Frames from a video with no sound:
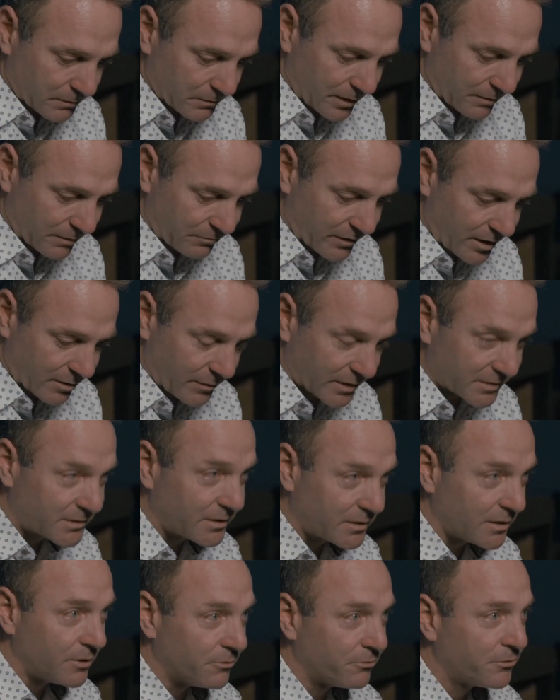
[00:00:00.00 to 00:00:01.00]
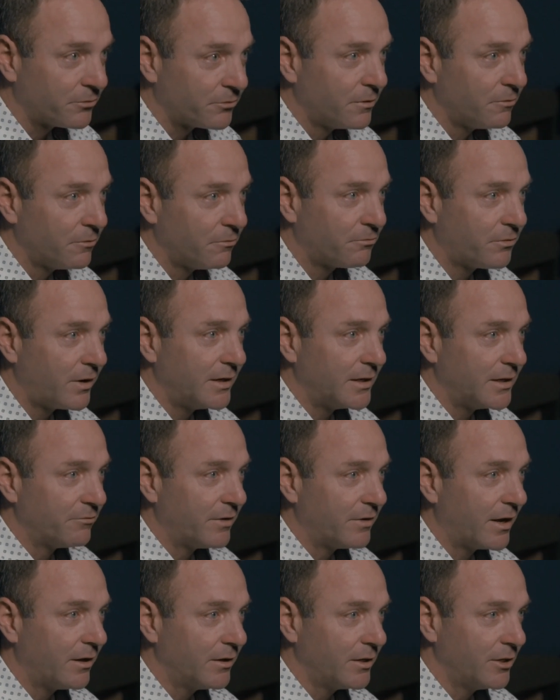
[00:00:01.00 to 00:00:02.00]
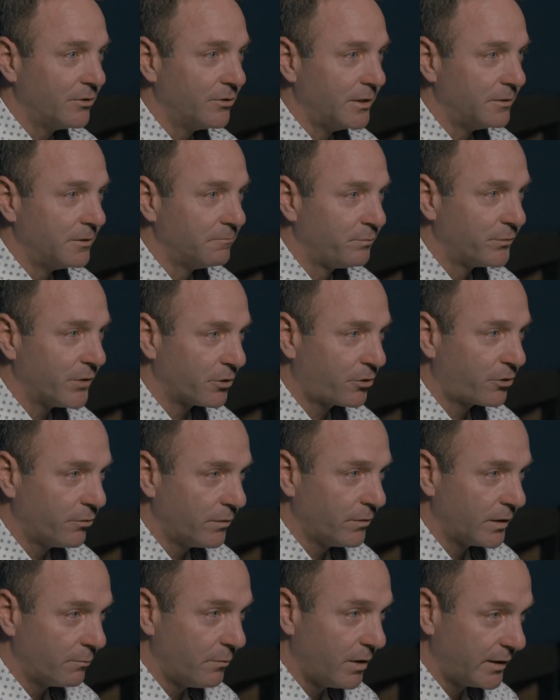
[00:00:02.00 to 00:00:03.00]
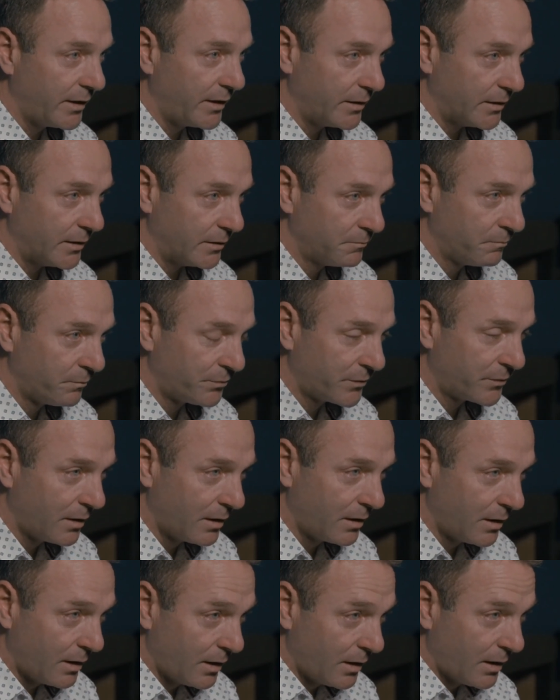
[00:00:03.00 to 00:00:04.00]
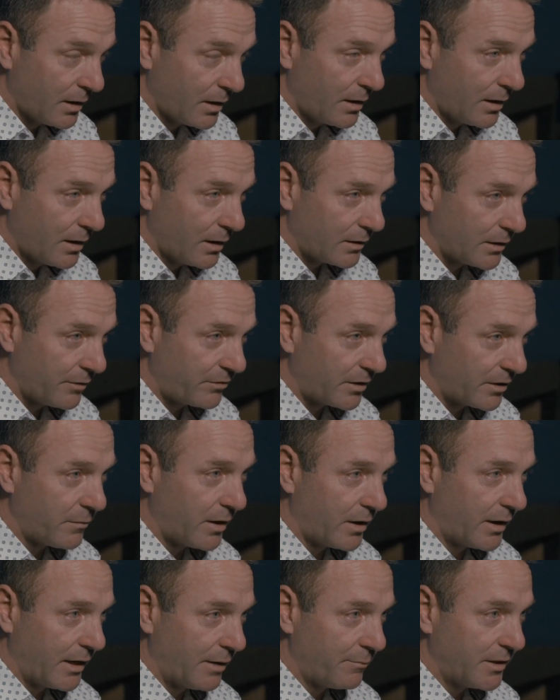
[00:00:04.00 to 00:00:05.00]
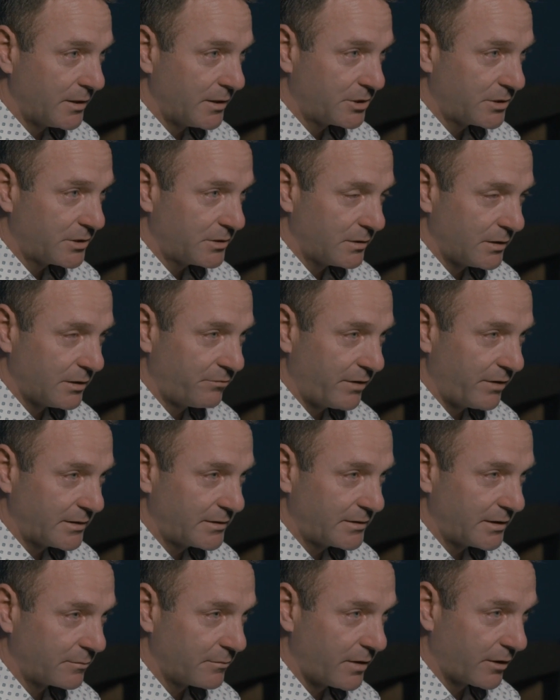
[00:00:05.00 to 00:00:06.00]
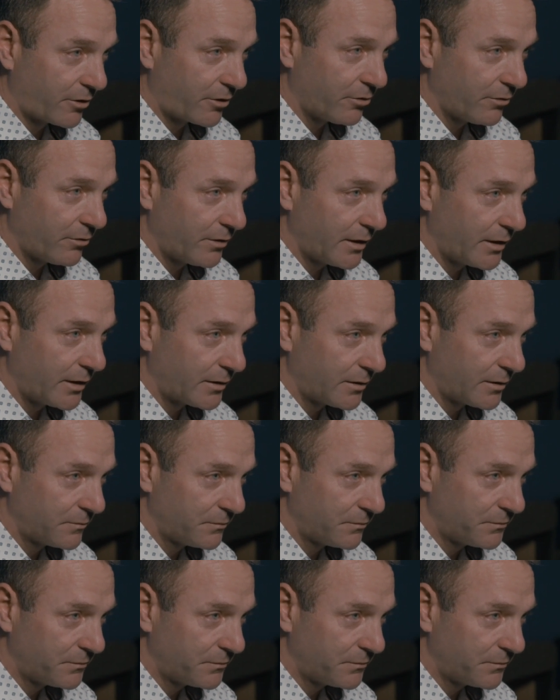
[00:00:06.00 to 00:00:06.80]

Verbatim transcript: I found myself finding value and accruing money and lifting my image, advancing my career.